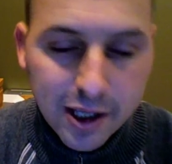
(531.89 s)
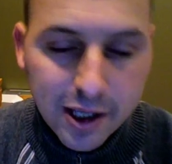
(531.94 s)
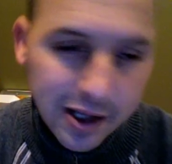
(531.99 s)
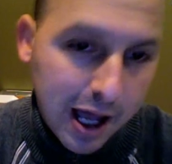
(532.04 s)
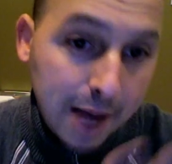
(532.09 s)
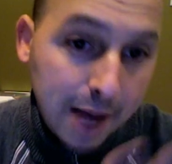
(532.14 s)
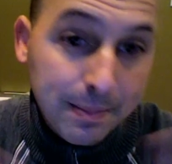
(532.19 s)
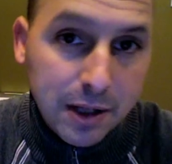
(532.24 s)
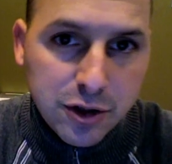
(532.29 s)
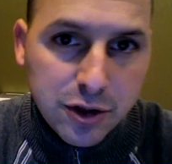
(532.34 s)

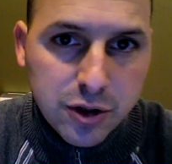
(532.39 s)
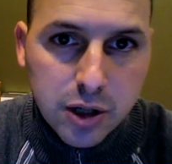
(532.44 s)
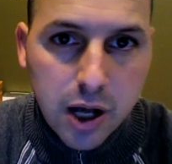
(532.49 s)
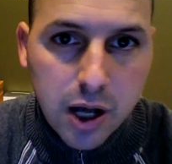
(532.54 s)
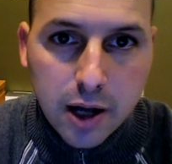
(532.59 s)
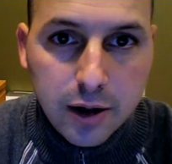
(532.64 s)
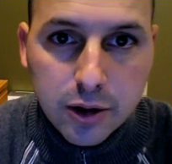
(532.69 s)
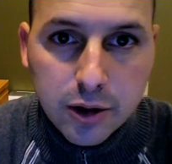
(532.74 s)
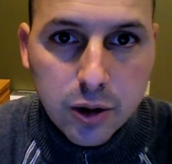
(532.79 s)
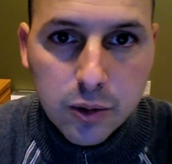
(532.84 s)
I'm not sure.
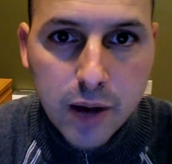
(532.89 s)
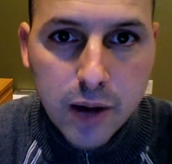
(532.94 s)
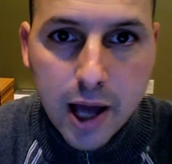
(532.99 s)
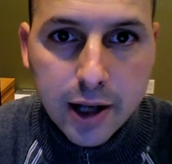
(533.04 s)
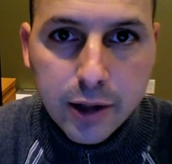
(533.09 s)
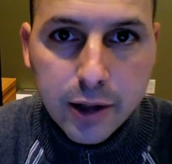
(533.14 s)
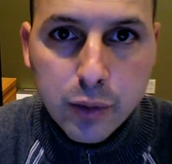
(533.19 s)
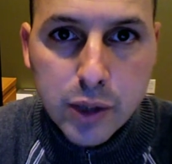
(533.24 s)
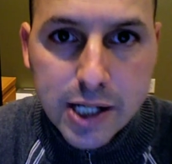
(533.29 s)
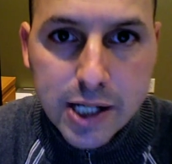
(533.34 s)
I don't know. I
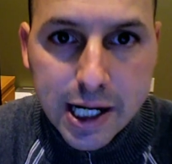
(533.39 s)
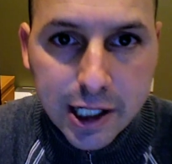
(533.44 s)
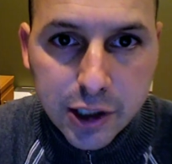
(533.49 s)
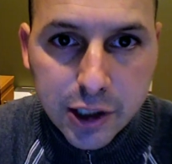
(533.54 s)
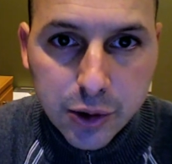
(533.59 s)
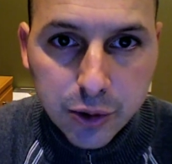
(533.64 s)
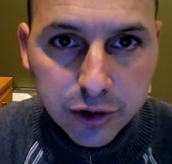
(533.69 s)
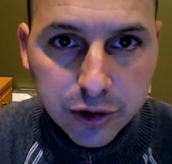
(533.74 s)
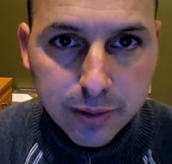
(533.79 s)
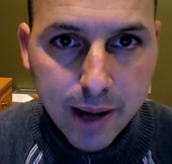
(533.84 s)
didn't read any
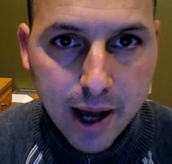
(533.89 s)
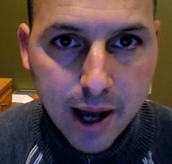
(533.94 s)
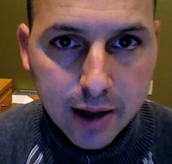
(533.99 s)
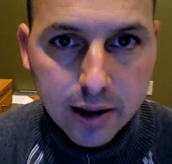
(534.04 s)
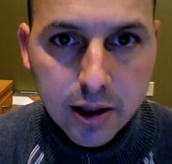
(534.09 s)
news about